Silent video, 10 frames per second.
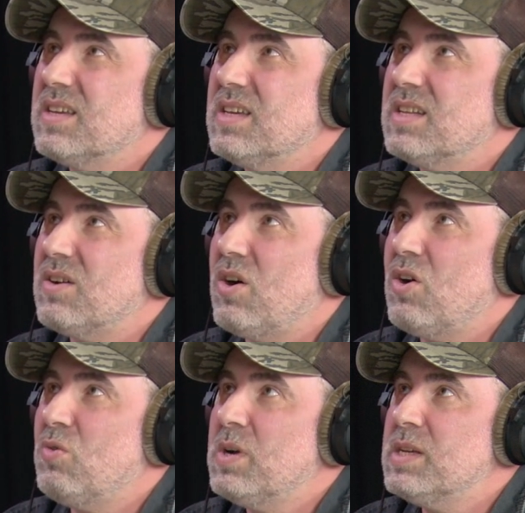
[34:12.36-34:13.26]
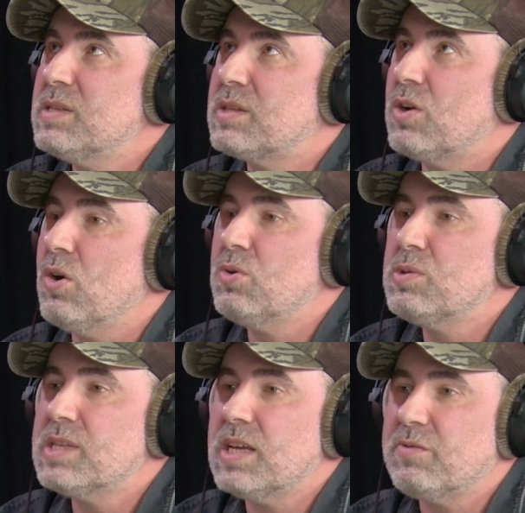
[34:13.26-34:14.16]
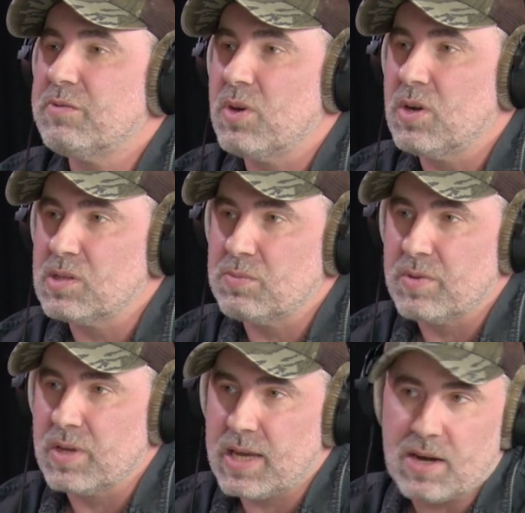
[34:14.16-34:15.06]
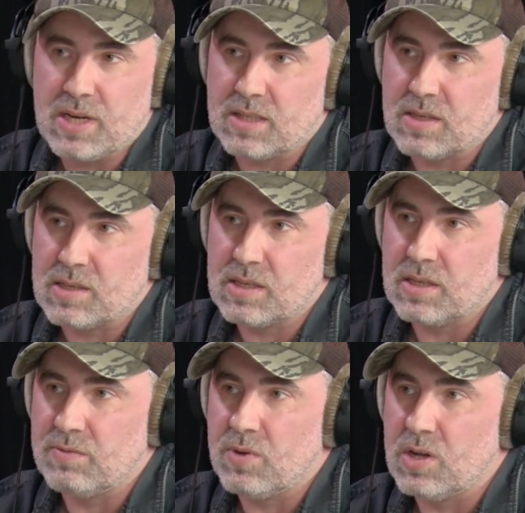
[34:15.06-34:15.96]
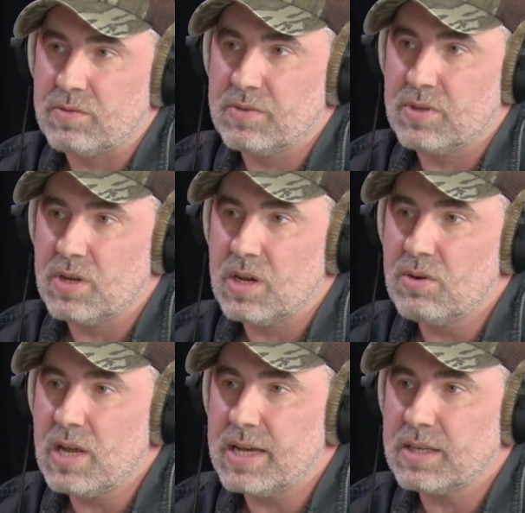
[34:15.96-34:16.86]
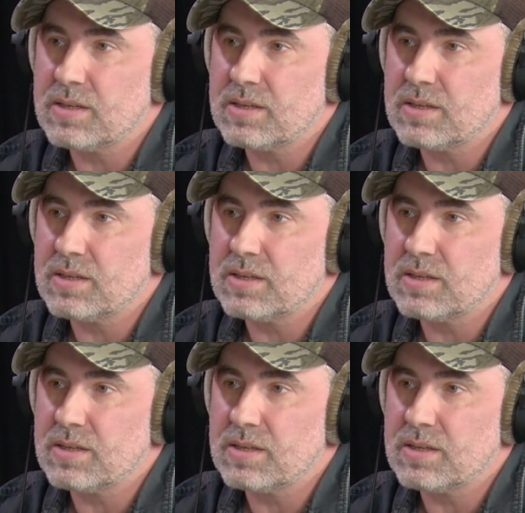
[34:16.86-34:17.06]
it always goes and falls with the characters involved. You know, like